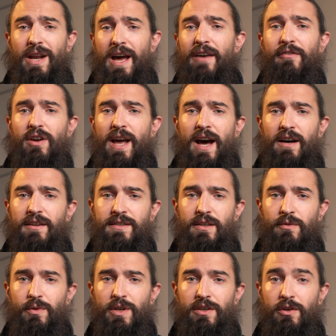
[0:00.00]
every house
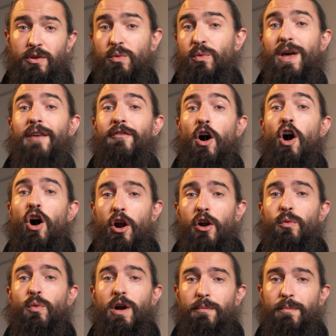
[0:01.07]
that we do, we have a
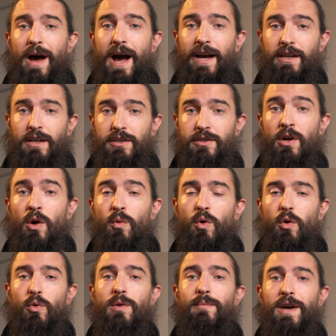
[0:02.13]
hardware package
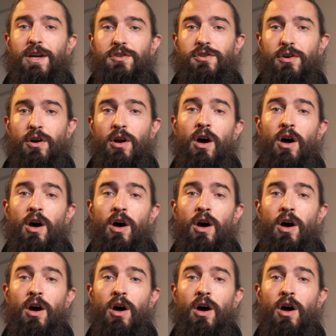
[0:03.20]
where we make sure